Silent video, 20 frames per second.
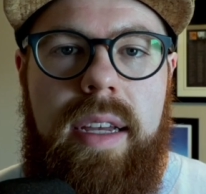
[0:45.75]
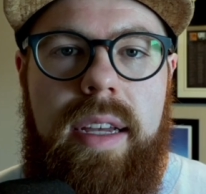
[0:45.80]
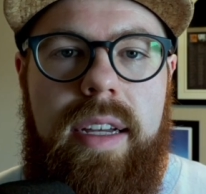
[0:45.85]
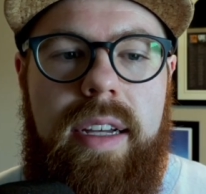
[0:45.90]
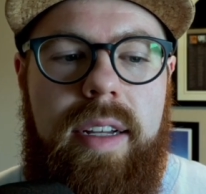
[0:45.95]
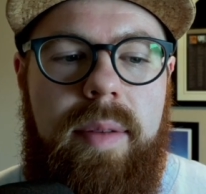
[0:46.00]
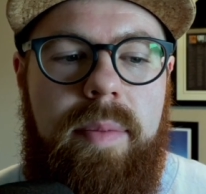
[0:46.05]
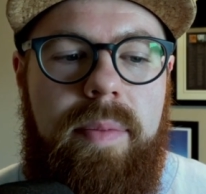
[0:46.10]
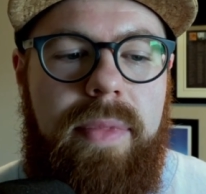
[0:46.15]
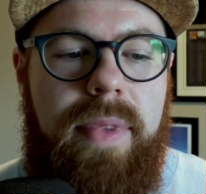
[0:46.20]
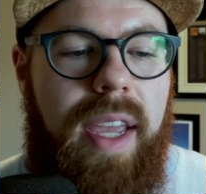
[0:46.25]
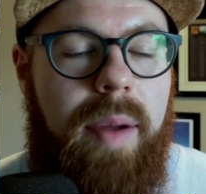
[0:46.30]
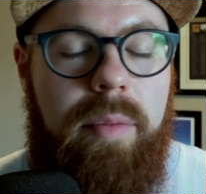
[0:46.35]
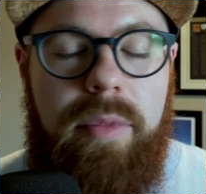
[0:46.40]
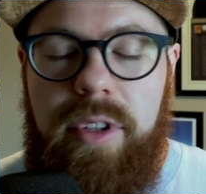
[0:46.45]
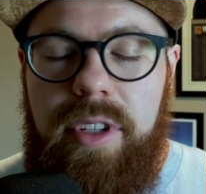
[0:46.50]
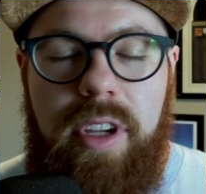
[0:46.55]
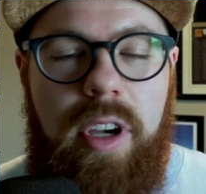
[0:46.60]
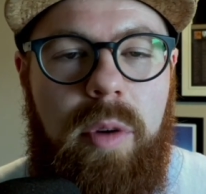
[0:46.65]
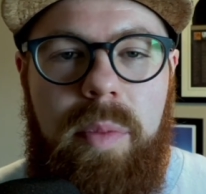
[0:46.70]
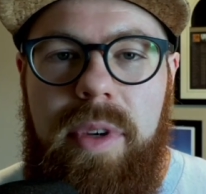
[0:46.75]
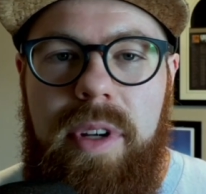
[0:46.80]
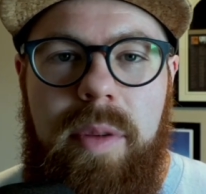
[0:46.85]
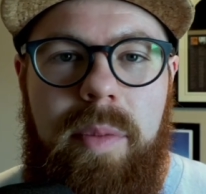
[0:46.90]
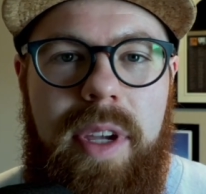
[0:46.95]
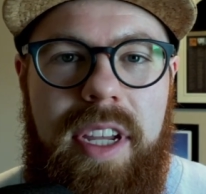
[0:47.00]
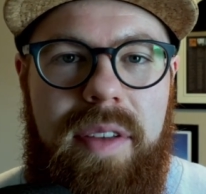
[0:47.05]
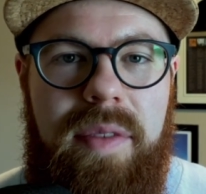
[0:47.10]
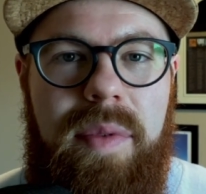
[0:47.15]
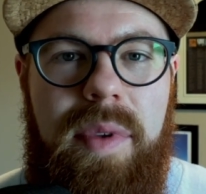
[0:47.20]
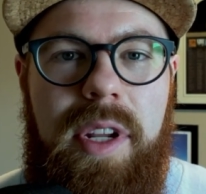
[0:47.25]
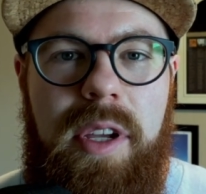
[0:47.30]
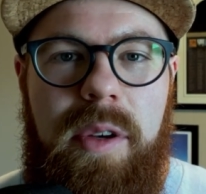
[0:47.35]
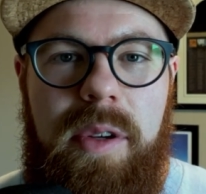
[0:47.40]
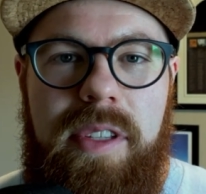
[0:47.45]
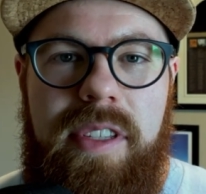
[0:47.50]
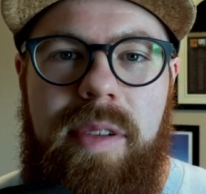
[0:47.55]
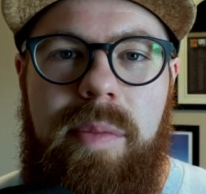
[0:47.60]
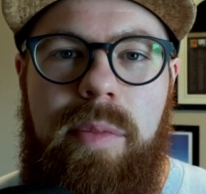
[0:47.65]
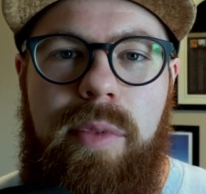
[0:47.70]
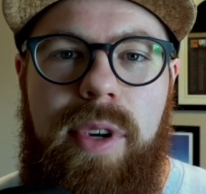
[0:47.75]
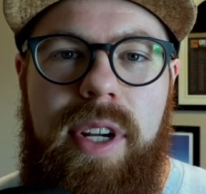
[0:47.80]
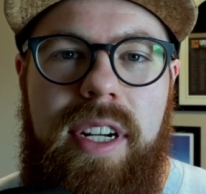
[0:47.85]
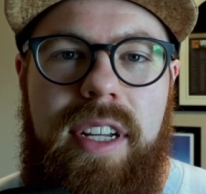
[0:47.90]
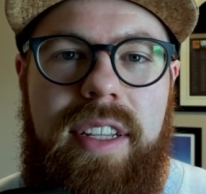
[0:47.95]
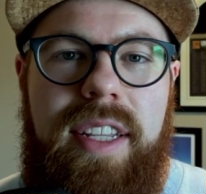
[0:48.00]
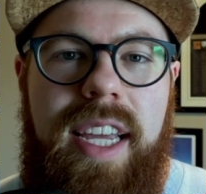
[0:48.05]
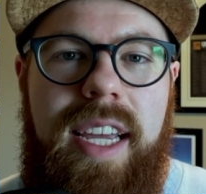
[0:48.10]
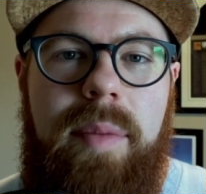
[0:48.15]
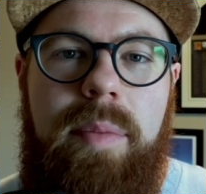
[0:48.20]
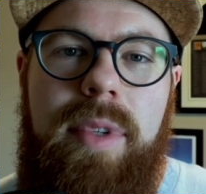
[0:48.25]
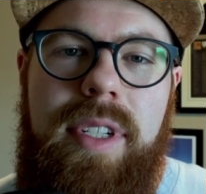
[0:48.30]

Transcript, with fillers: Um, I'm really hoping to make a video at some point on that,